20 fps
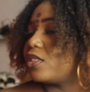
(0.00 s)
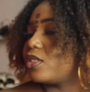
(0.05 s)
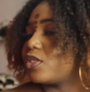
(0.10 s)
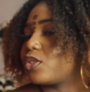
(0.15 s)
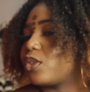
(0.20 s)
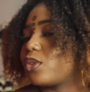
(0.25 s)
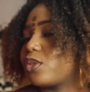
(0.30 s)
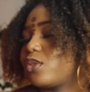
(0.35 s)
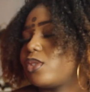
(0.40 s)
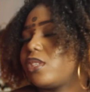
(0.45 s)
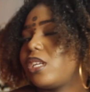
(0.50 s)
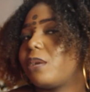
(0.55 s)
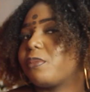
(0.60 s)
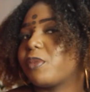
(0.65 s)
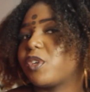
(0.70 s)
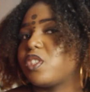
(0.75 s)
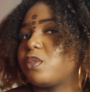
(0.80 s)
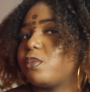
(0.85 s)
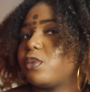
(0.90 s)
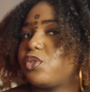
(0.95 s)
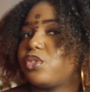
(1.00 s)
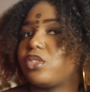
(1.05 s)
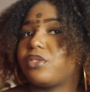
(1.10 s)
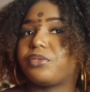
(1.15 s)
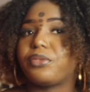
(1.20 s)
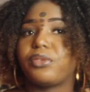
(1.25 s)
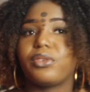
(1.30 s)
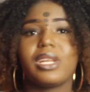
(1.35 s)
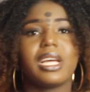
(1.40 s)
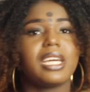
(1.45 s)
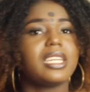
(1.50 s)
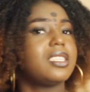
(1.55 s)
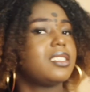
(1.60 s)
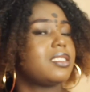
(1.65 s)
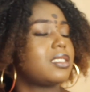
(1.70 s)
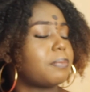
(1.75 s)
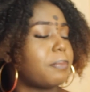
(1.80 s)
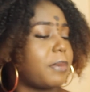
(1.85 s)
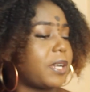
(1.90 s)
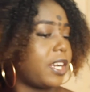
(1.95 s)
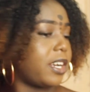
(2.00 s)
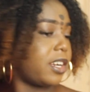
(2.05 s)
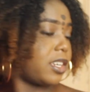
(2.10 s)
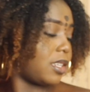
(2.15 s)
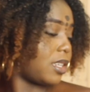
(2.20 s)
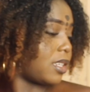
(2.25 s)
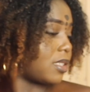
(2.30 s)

So today I'm going to be doing Fulani inspired